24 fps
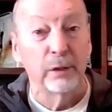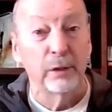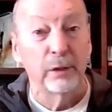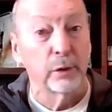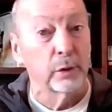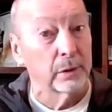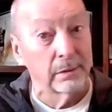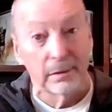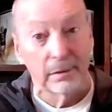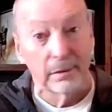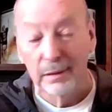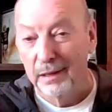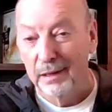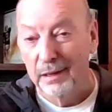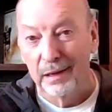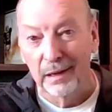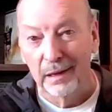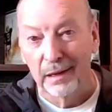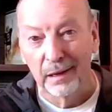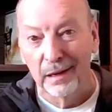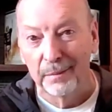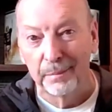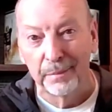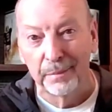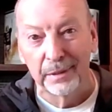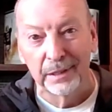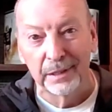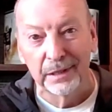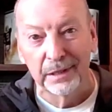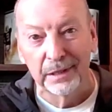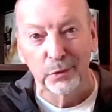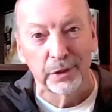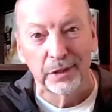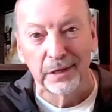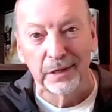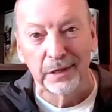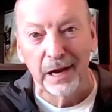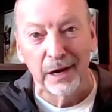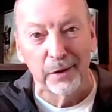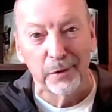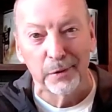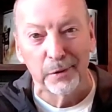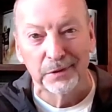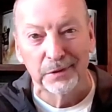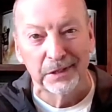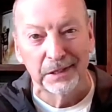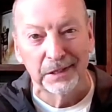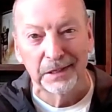legal, because
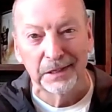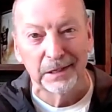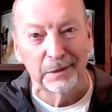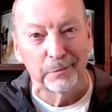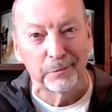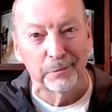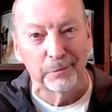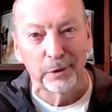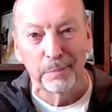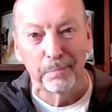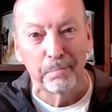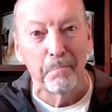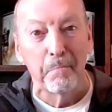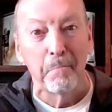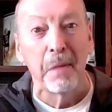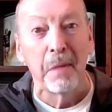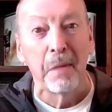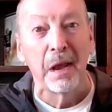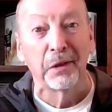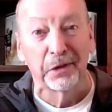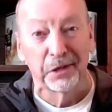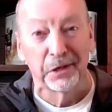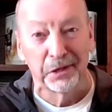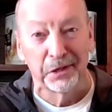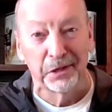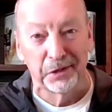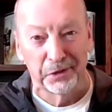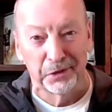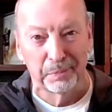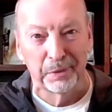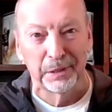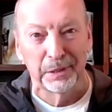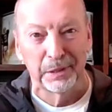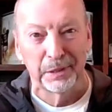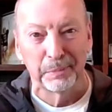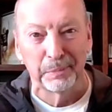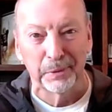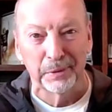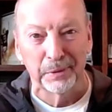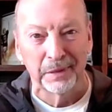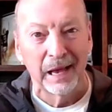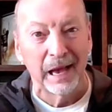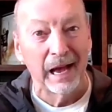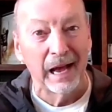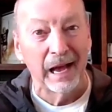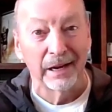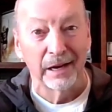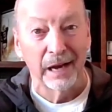we're now dealing with millions of
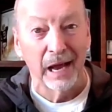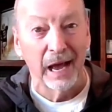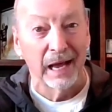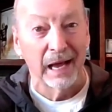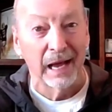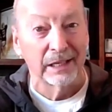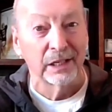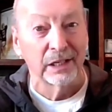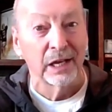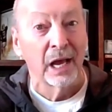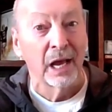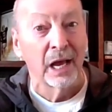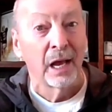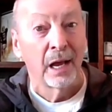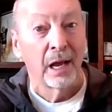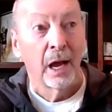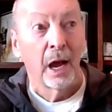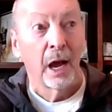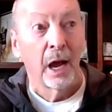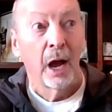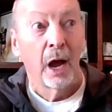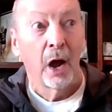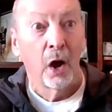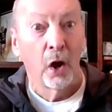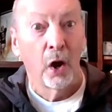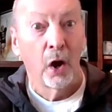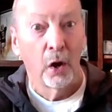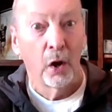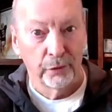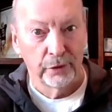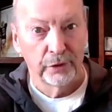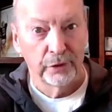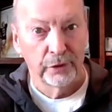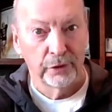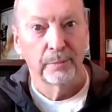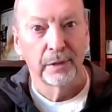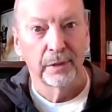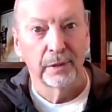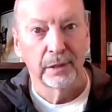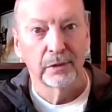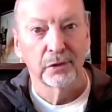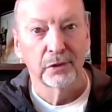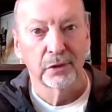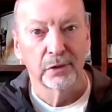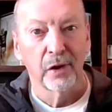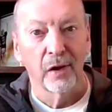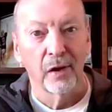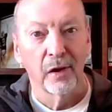people and
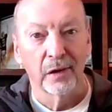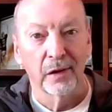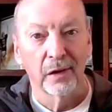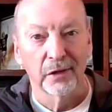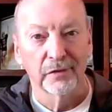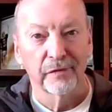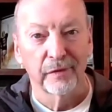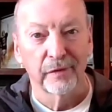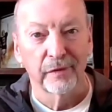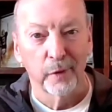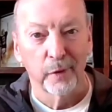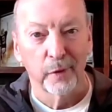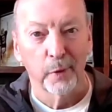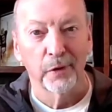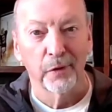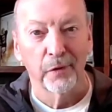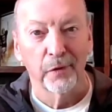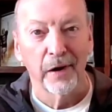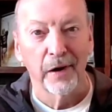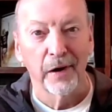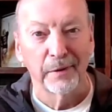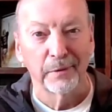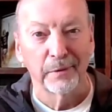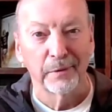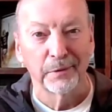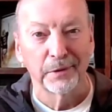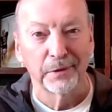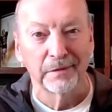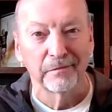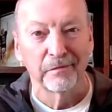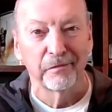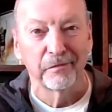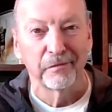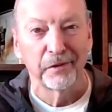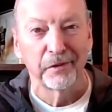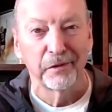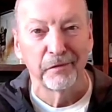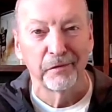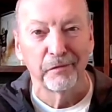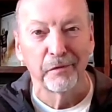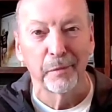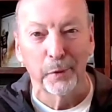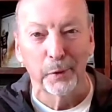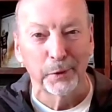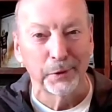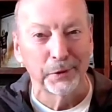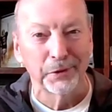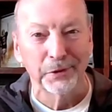hundreds of millions of dollars floating around in
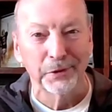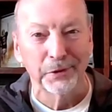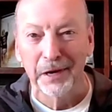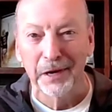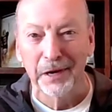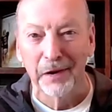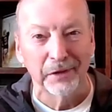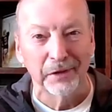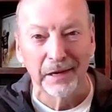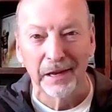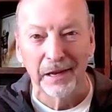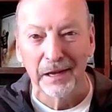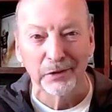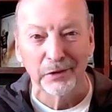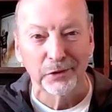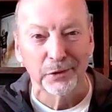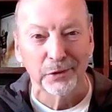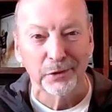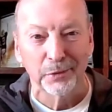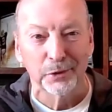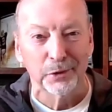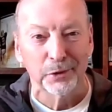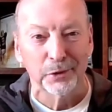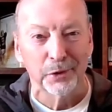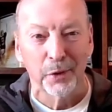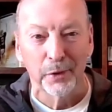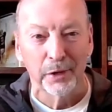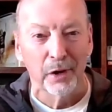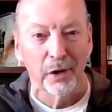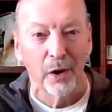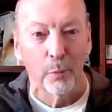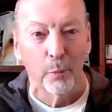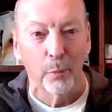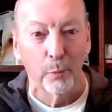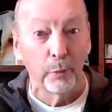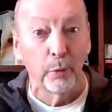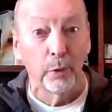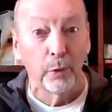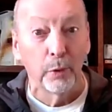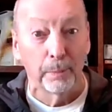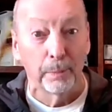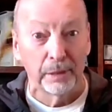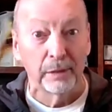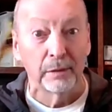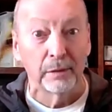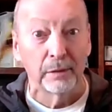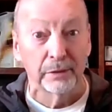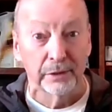FIFA points and everything else that was going
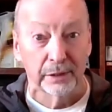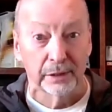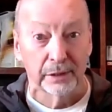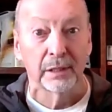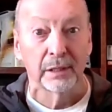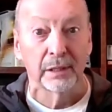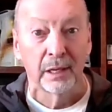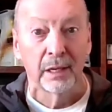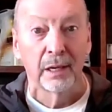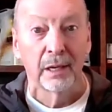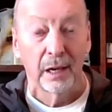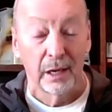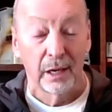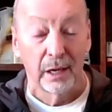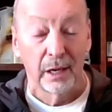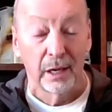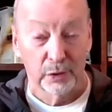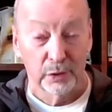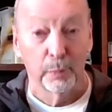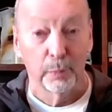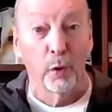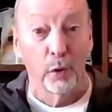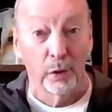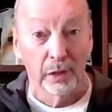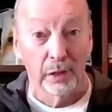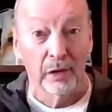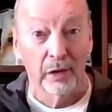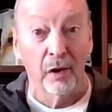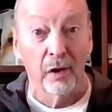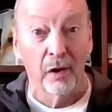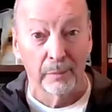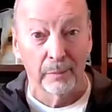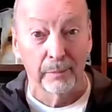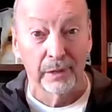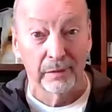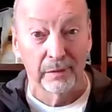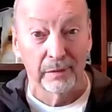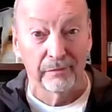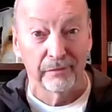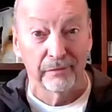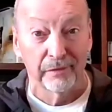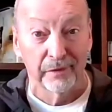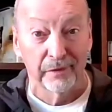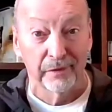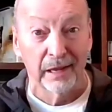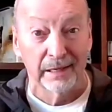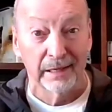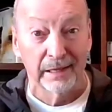on. We were building small
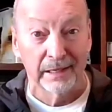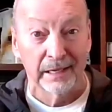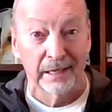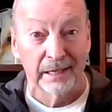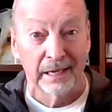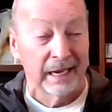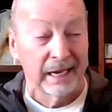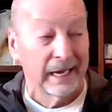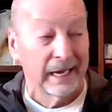economy for